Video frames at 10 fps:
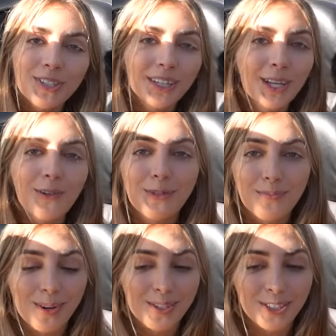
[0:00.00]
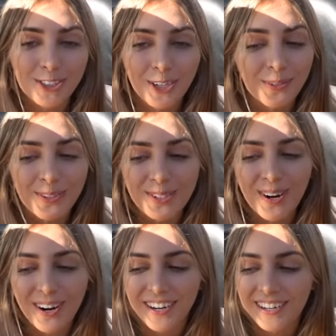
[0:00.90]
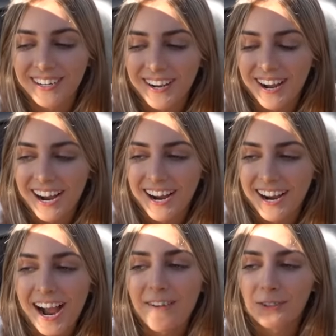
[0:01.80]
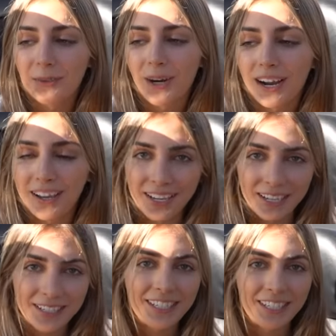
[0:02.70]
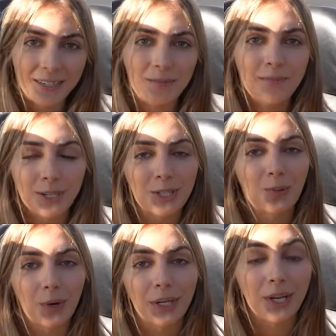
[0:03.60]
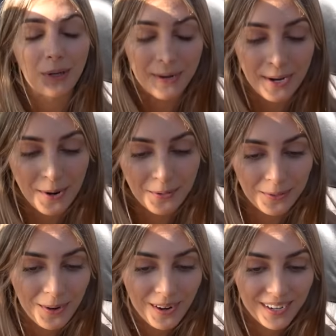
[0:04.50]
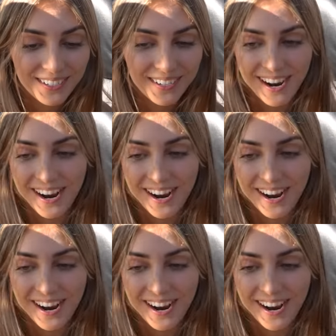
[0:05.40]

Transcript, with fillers: I love surprising Sean with this car. After a while, I did miss working on my own car.